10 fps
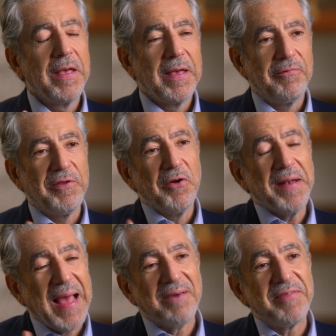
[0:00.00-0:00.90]
If you don't
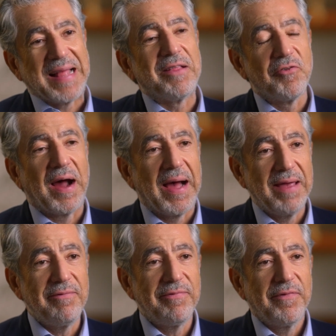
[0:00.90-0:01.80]
have that
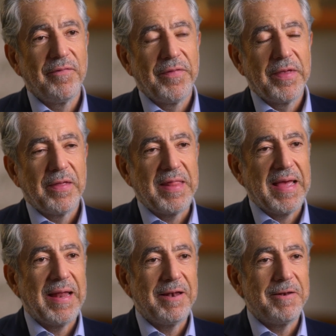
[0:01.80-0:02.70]
drive,
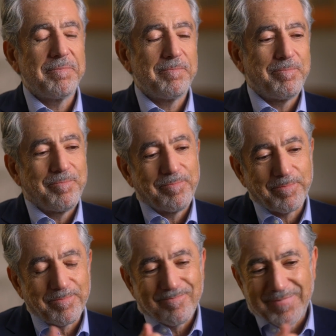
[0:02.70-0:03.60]
then
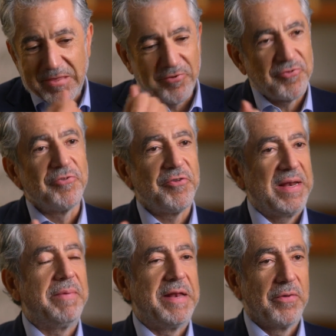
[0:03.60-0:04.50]
you shouldn't really
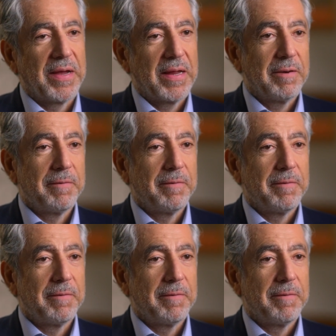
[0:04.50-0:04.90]
be doing it.